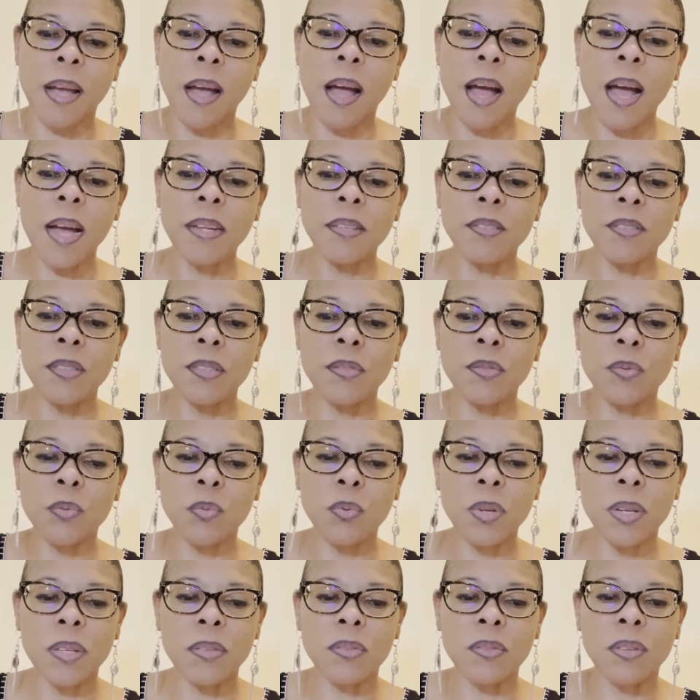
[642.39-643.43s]
I just
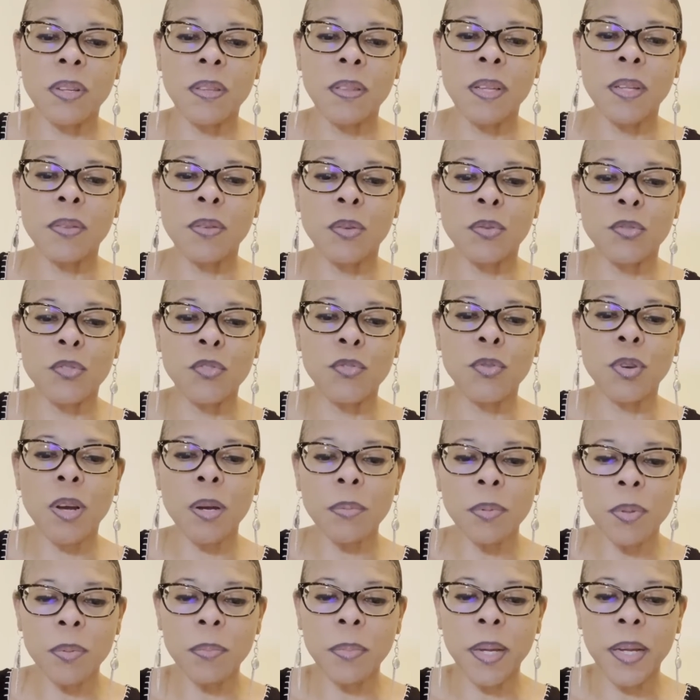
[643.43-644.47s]
wish that those
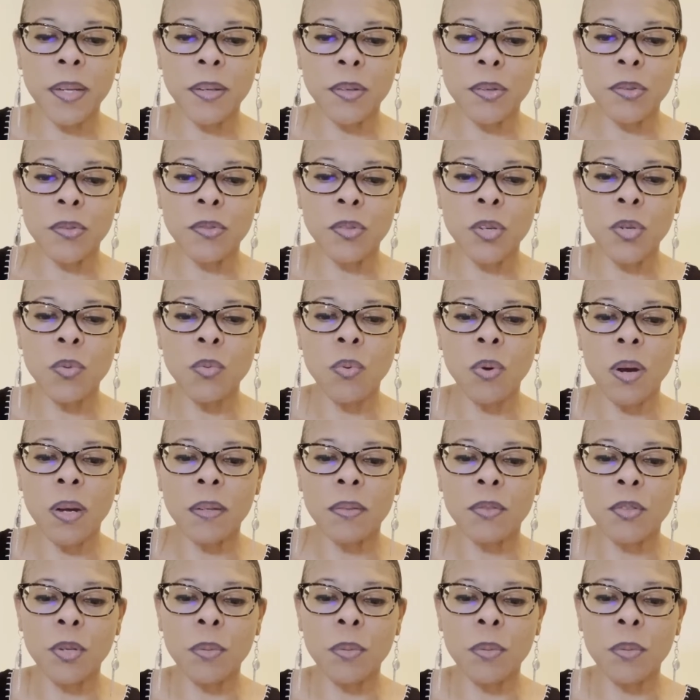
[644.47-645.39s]
troublemakers who want